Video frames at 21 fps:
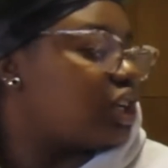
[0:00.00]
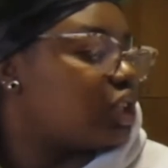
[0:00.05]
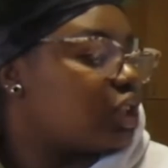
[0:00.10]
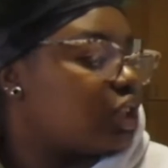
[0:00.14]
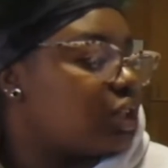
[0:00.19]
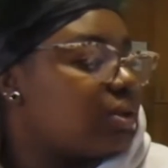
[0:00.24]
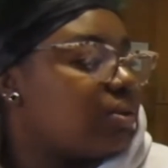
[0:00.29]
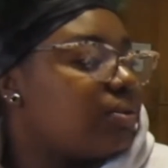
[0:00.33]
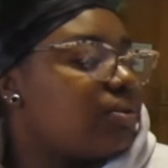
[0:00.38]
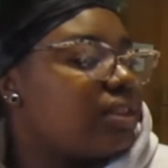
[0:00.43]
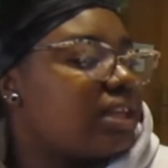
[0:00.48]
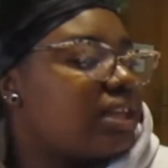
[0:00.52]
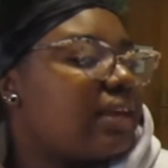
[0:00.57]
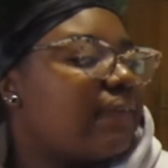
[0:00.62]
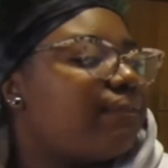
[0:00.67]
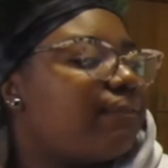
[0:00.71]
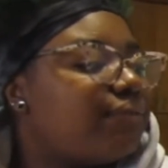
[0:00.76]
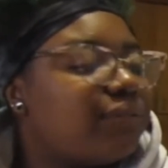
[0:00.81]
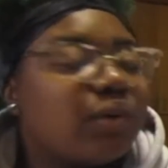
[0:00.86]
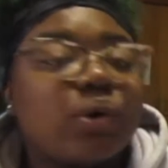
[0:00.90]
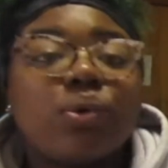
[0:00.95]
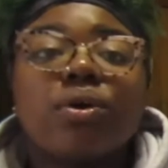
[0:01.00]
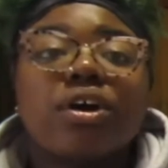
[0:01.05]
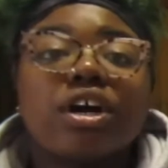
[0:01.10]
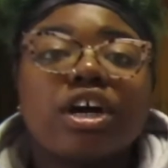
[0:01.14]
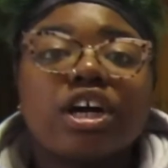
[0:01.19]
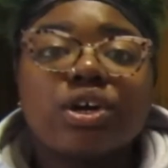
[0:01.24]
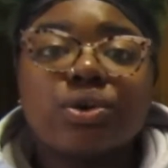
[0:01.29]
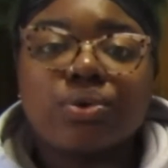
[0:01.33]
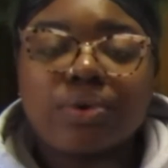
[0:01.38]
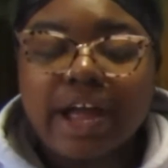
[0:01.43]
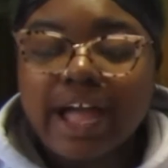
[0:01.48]
glue the
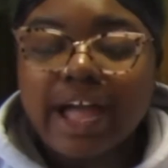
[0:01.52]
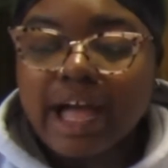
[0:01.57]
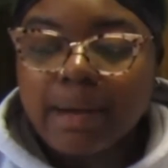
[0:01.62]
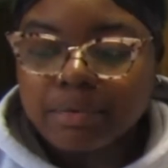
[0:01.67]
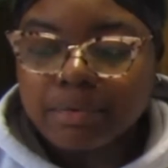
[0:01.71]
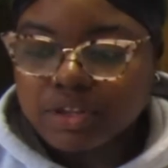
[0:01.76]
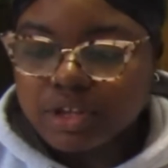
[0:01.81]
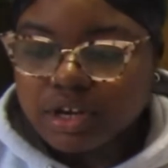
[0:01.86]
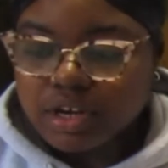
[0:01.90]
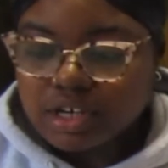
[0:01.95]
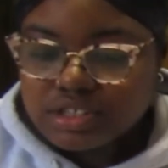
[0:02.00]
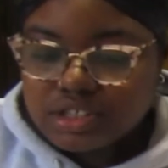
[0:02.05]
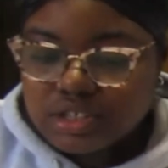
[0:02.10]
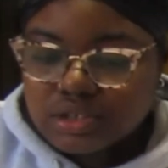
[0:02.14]
4 crab claws.